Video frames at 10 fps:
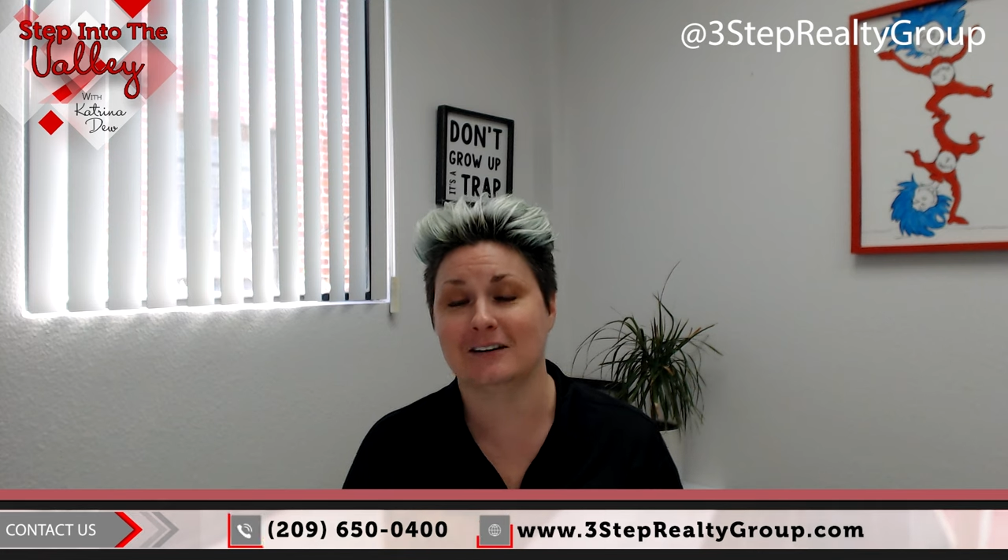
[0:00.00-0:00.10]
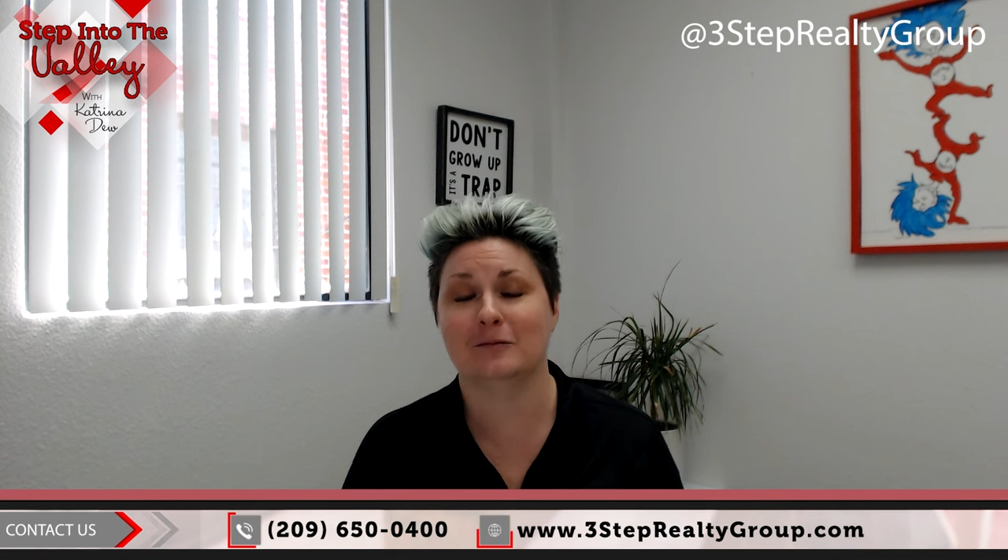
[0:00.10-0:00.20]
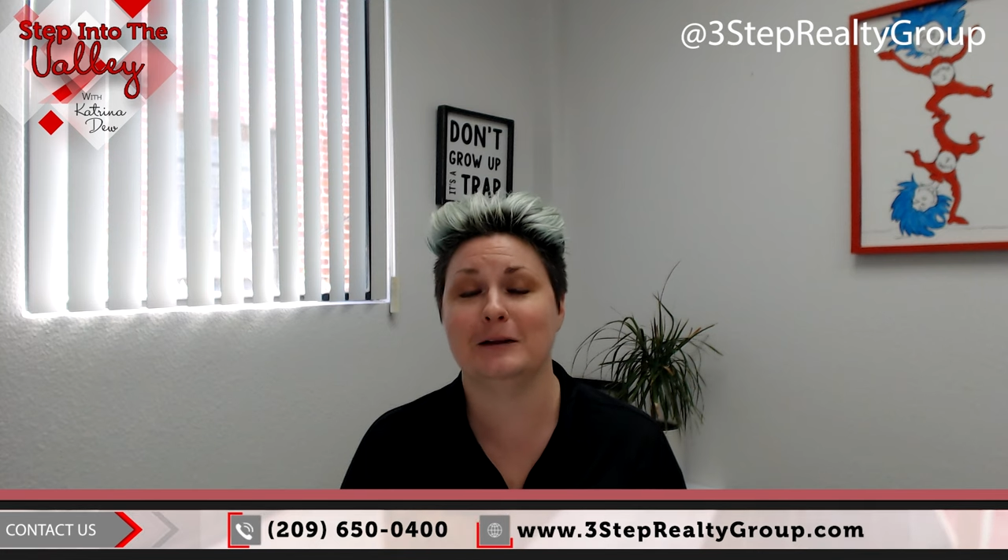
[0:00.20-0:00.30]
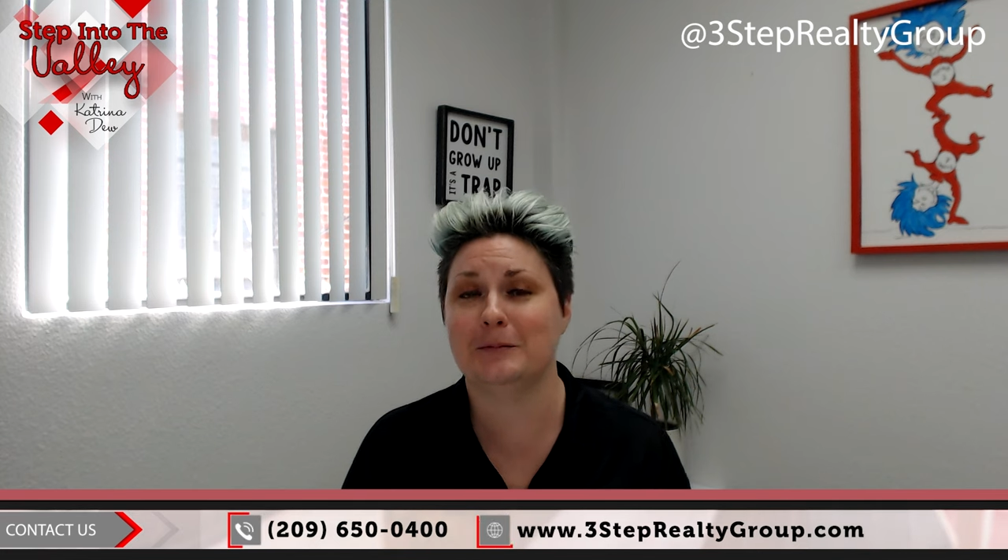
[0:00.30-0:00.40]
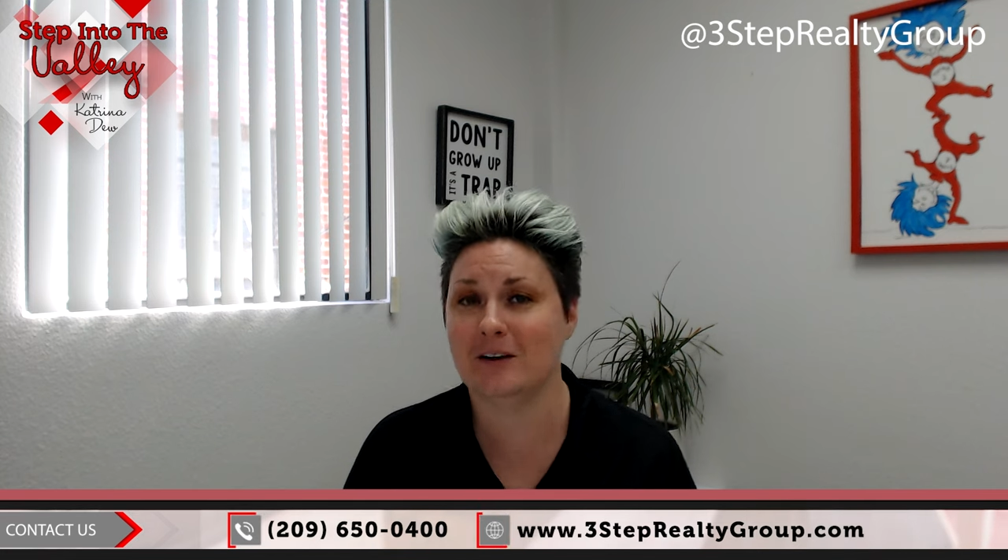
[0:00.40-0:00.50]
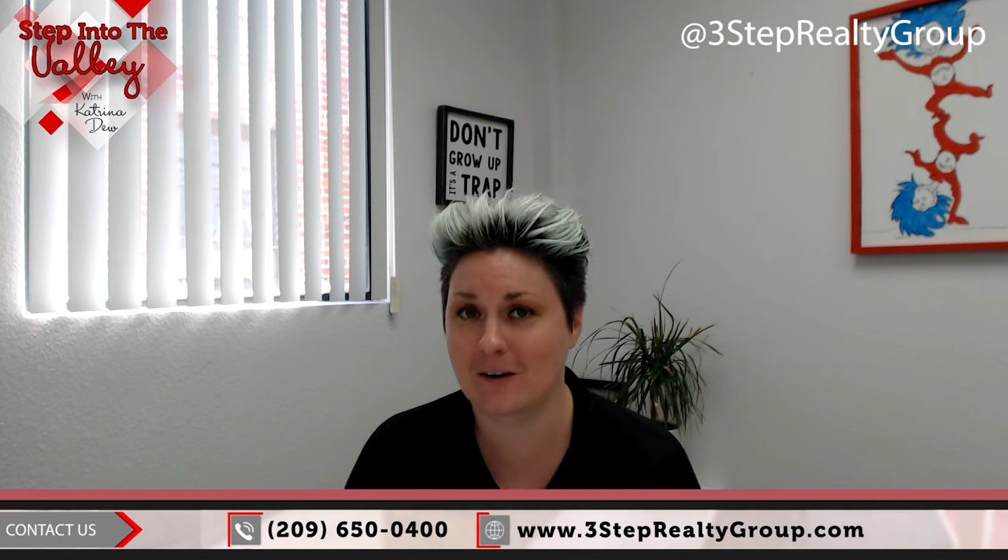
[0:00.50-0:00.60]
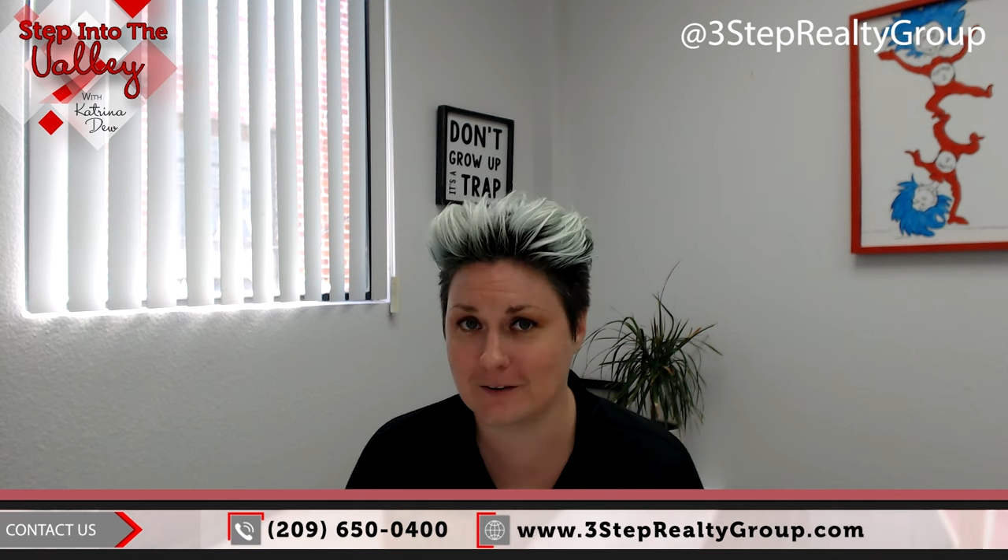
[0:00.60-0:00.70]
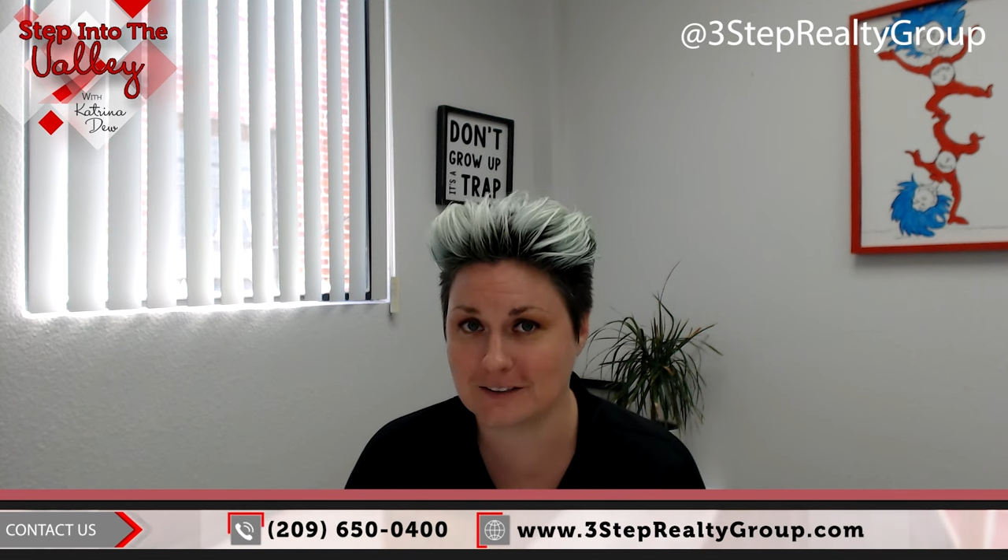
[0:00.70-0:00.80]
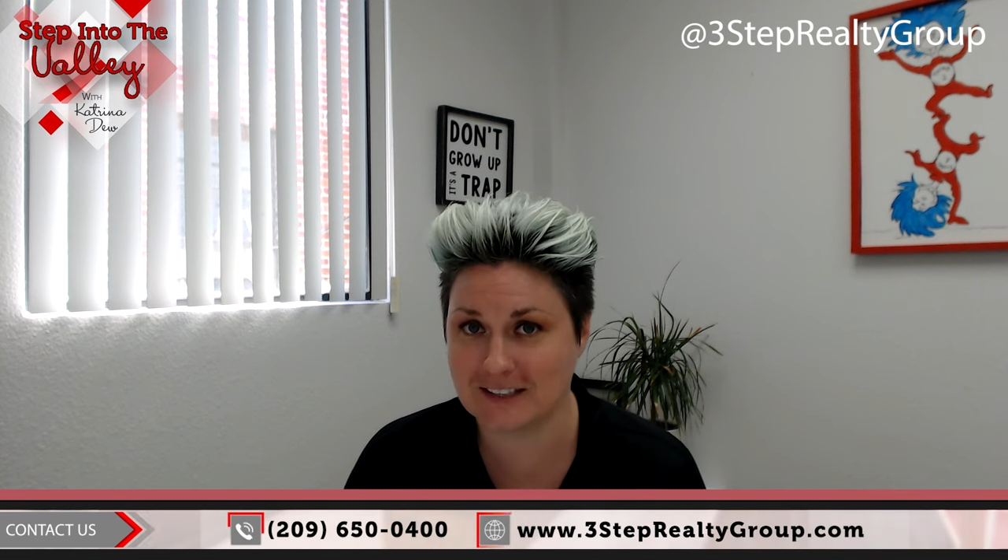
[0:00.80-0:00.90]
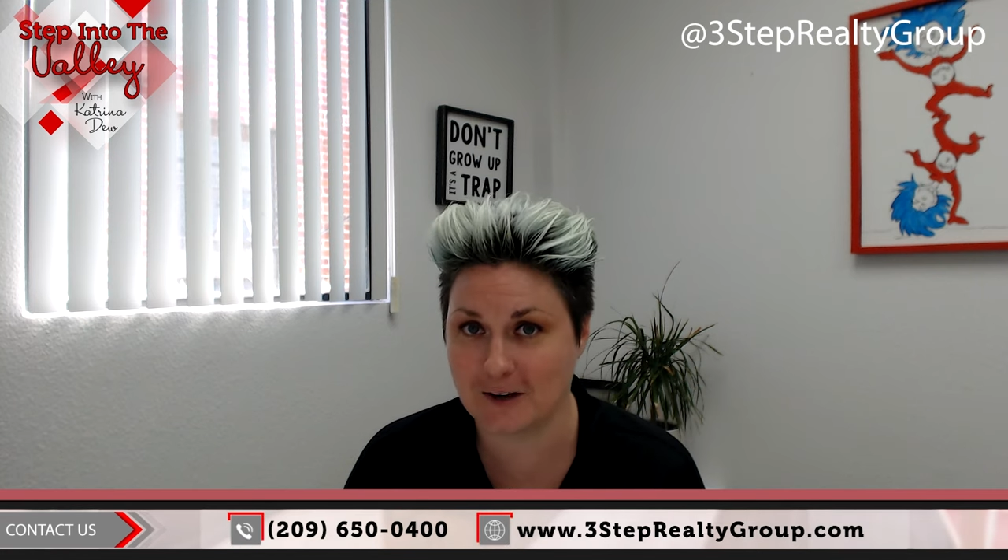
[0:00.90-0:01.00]
We'd be
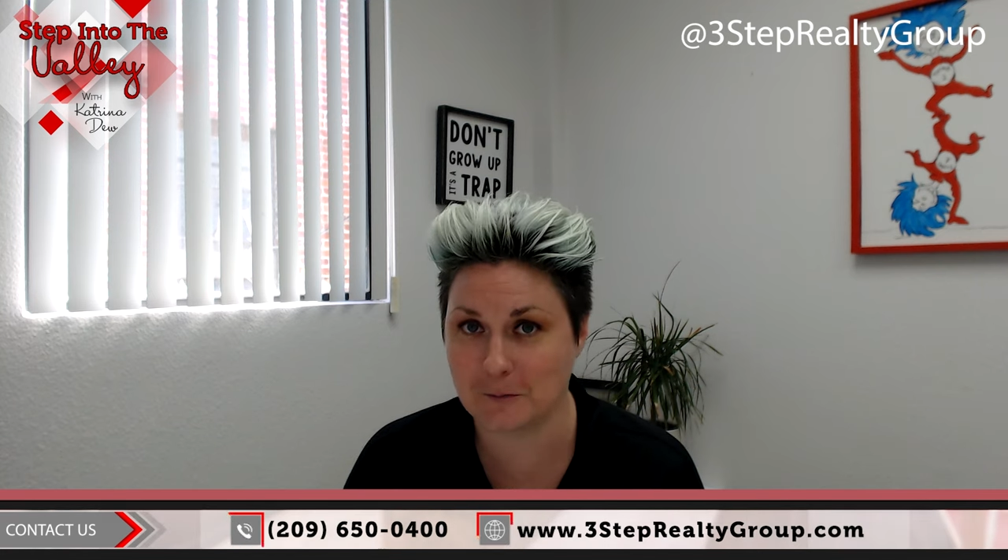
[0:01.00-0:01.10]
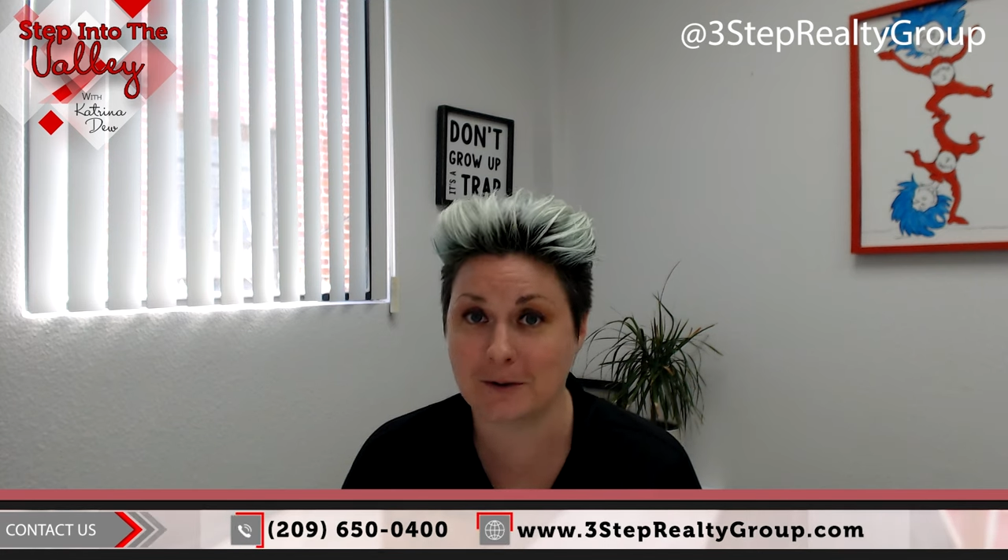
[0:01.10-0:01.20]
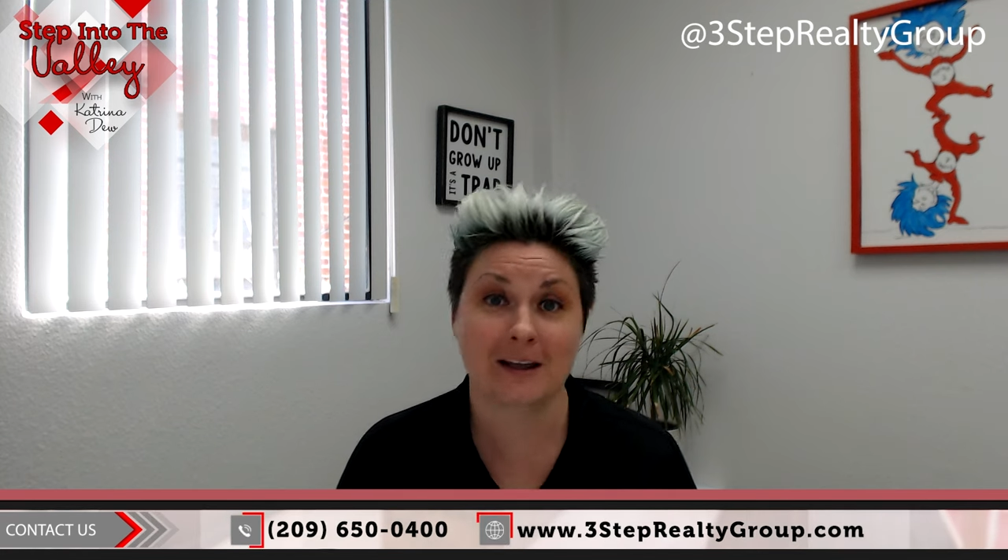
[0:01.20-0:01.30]
honored to help.